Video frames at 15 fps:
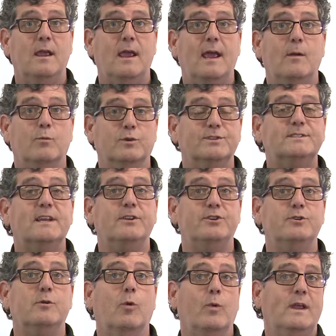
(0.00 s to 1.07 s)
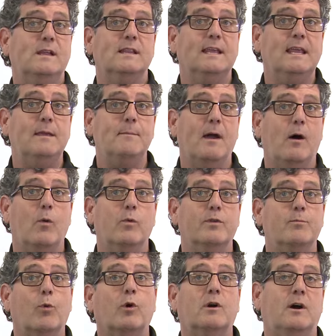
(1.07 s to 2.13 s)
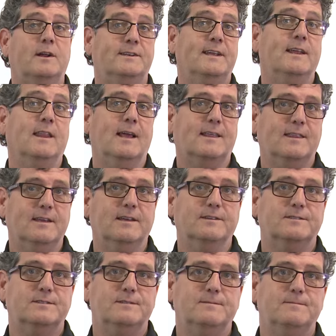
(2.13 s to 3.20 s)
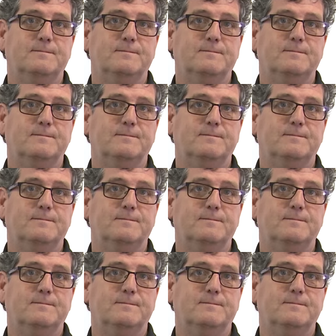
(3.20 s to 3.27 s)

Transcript: and we'll send you a weekly email with more content like this.